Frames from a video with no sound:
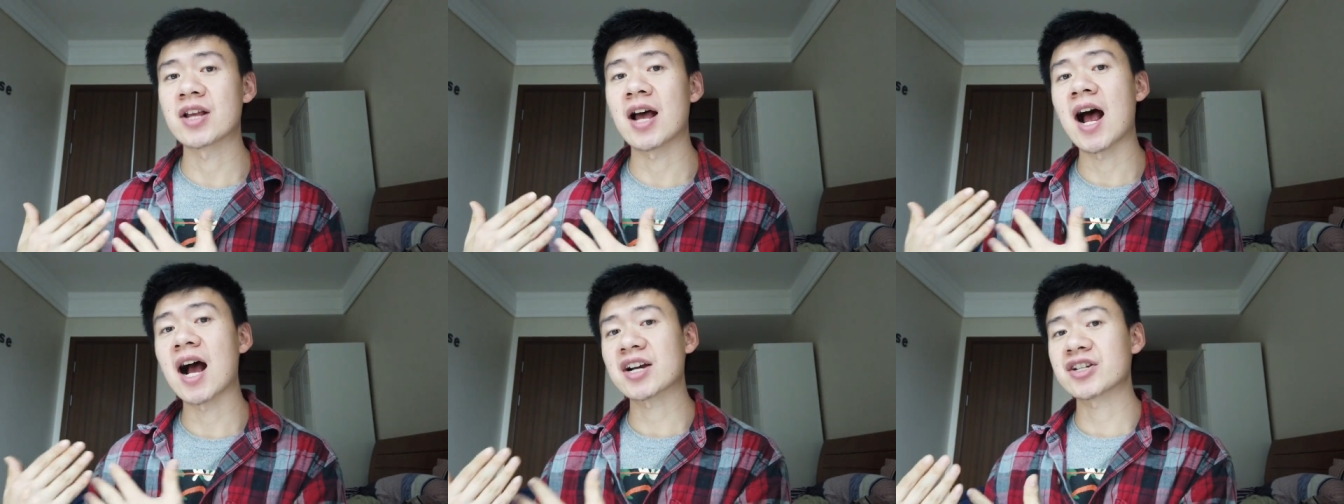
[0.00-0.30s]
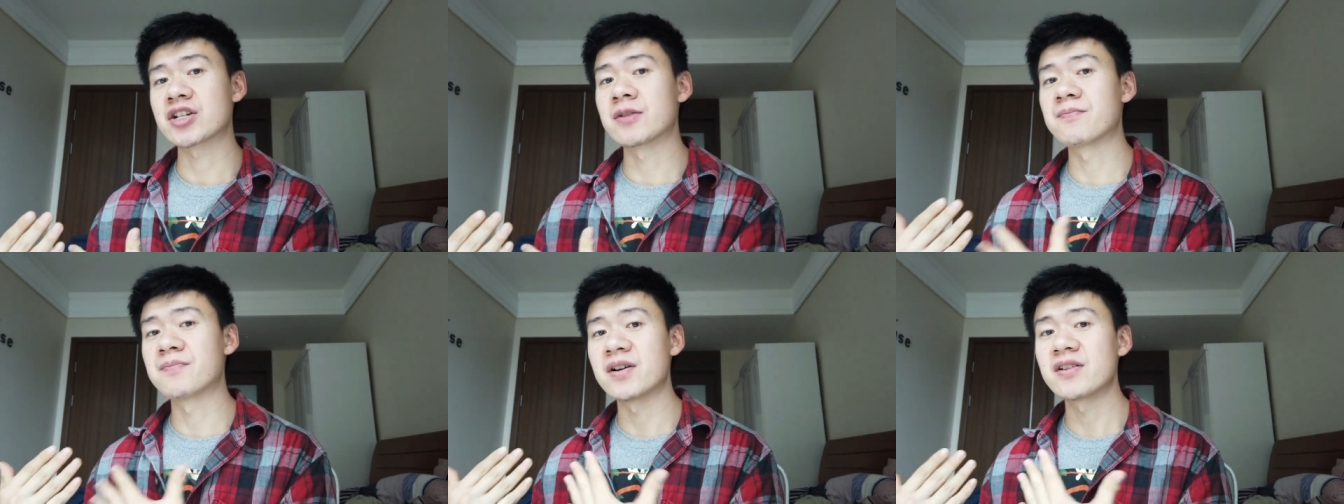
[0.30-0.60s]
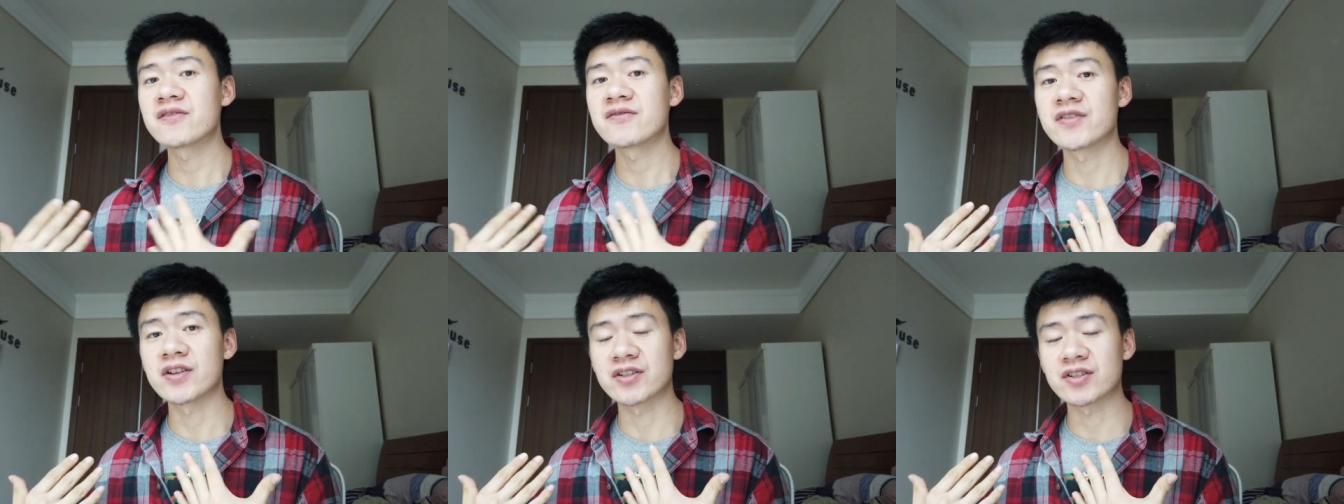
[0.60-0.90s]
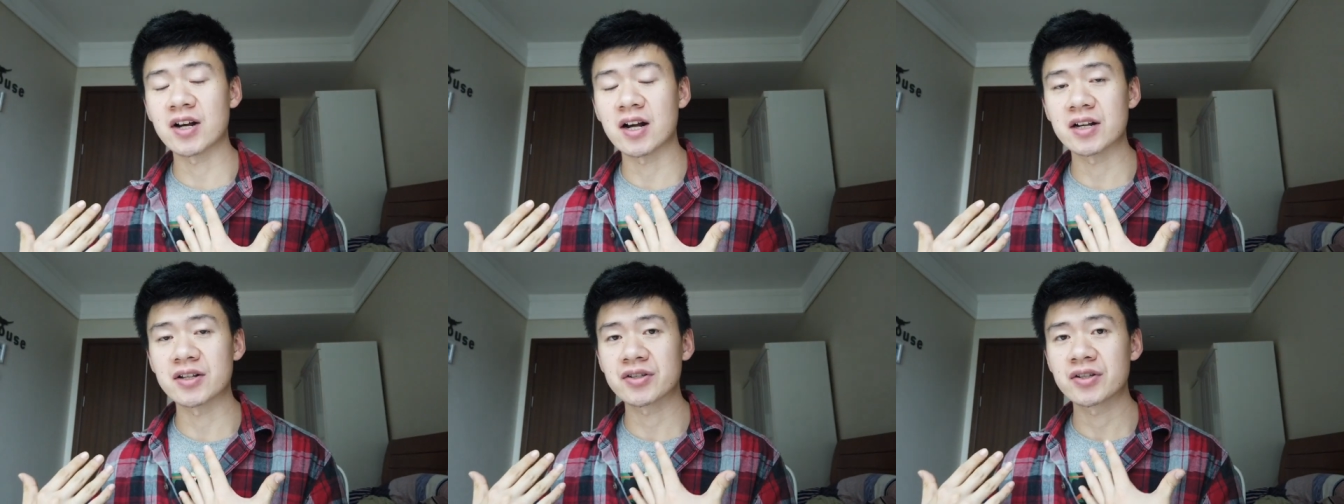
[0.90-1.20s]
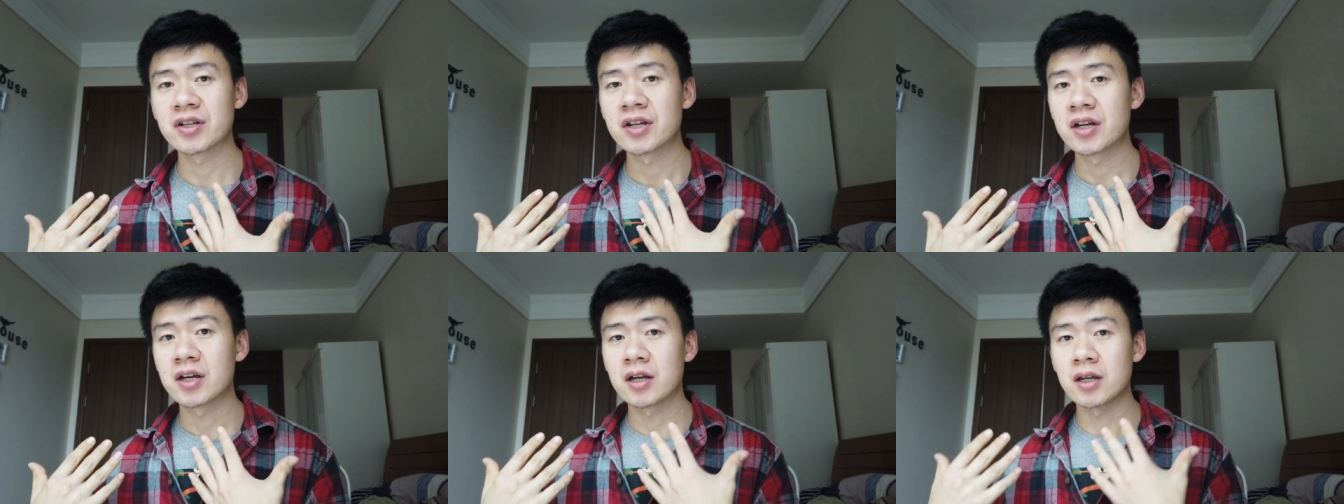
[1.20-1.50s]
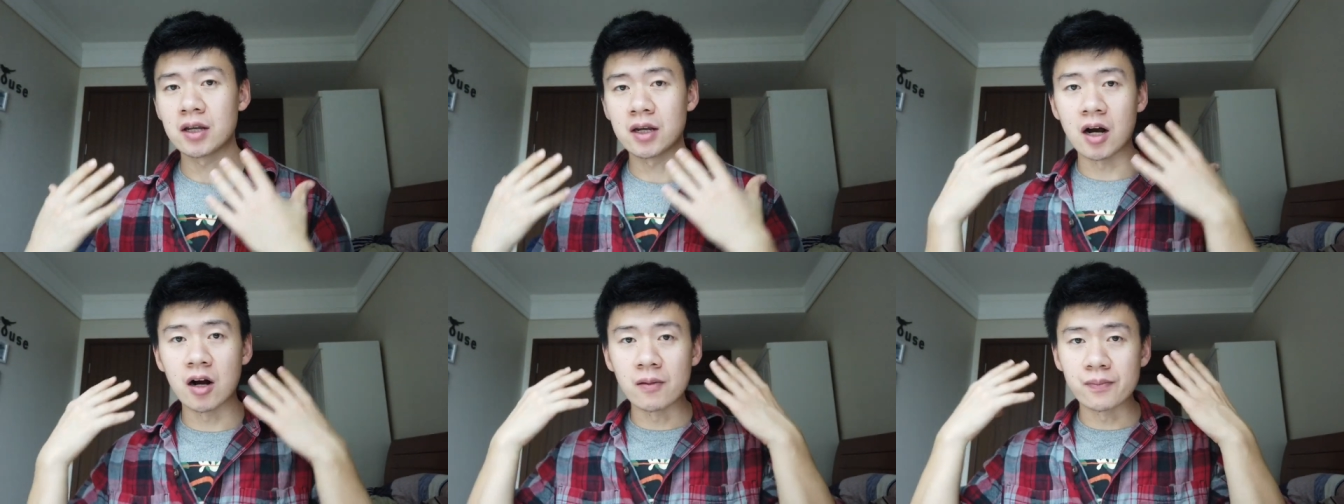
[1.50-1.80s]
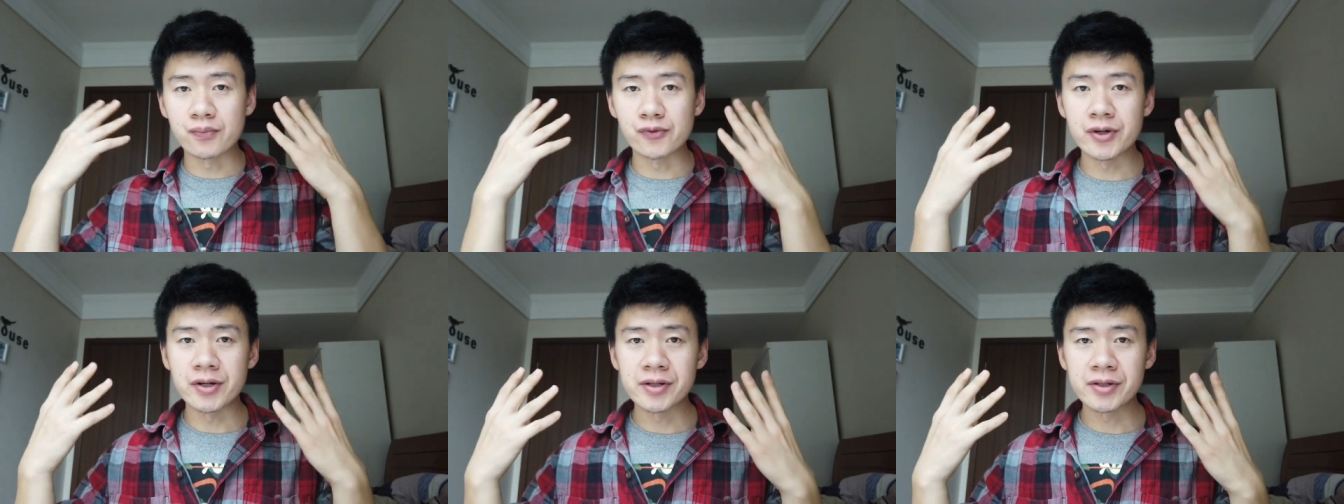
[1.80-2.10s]
actually benefits us in
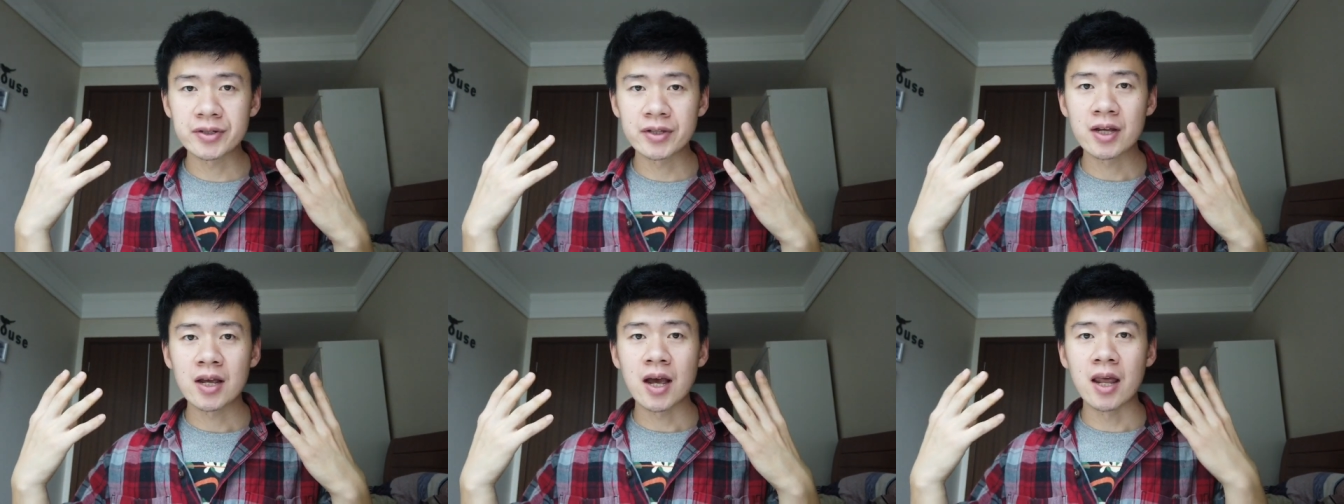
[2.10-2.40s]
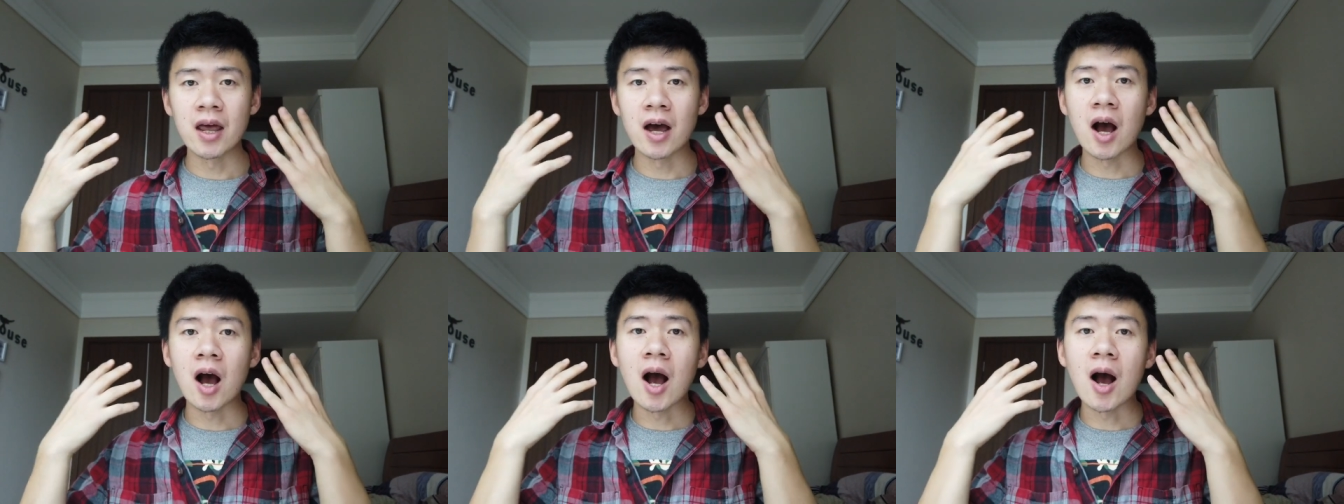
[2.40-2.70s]
our brains and